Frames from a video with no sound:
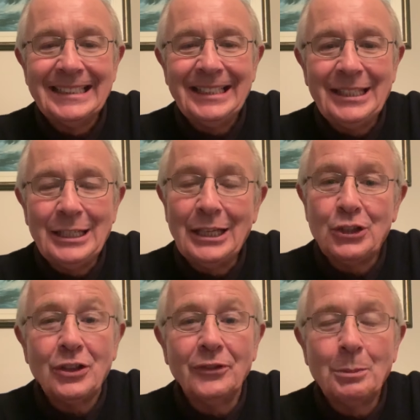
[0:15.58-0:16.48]

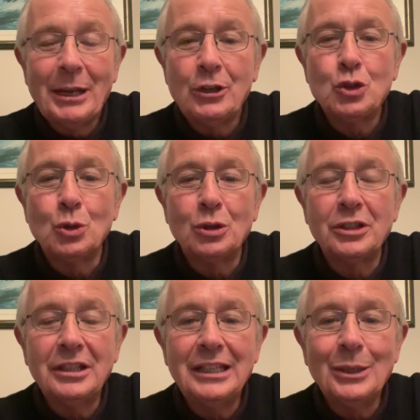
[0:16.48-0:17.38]
election of the Bannister
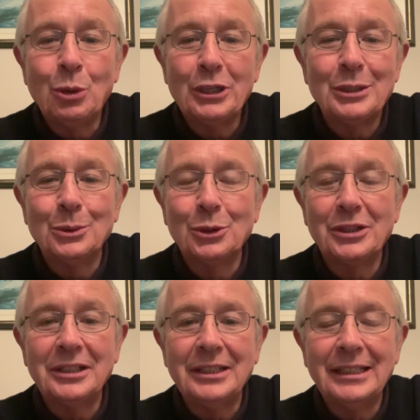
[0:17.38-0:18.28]
to the White
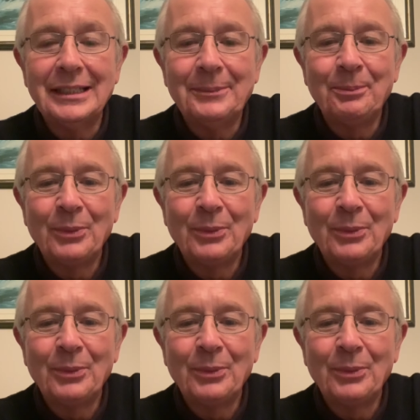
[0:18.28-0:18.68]
House. And,